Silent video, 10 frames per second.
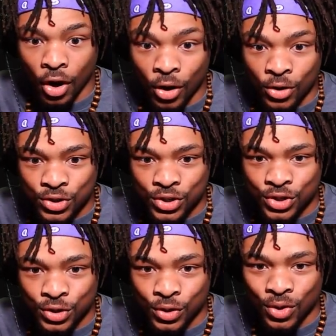Oh,
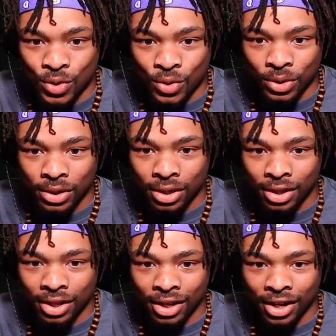shoot!
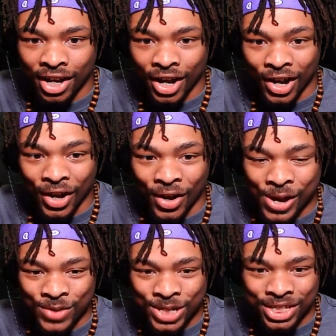Oh,
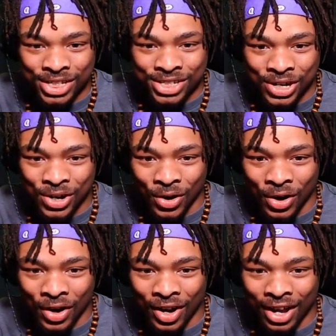everything's
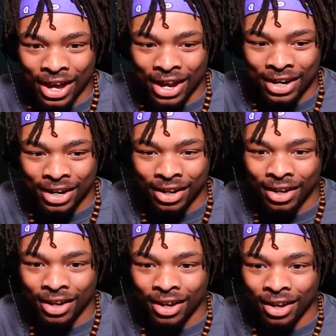gone!
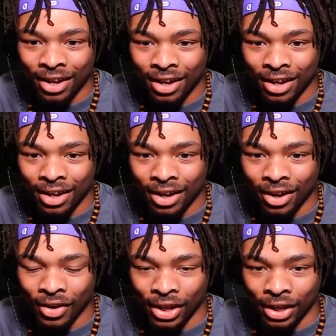
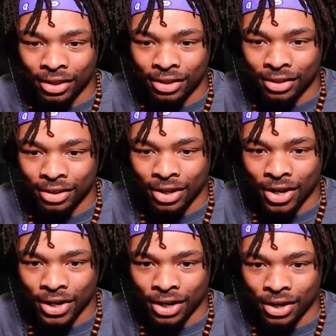Okay,
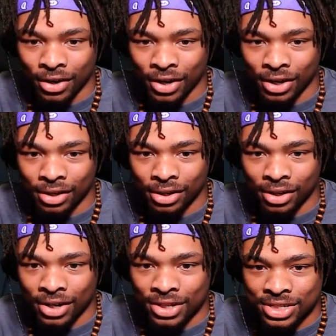alright, alright.
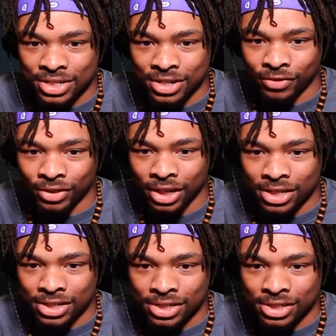Alright, this is different,
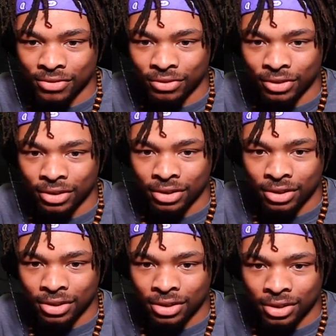guys. This is different.
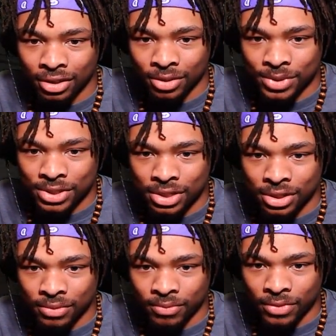Let me
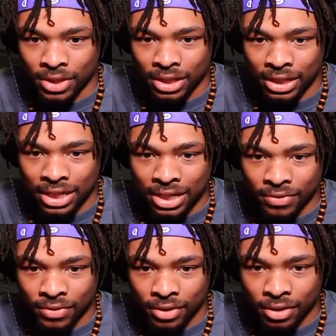see.
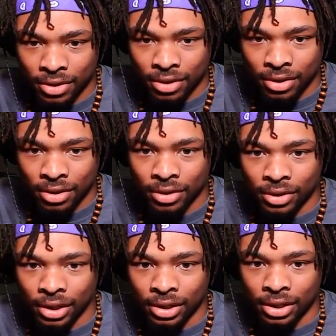Leave.
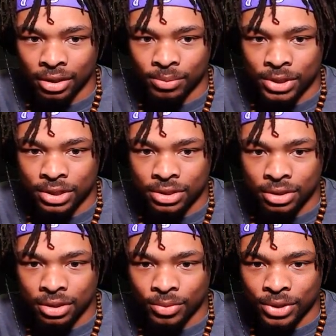Okay, yeah, let me
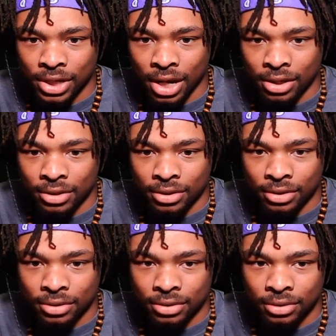let's, let me get out of here.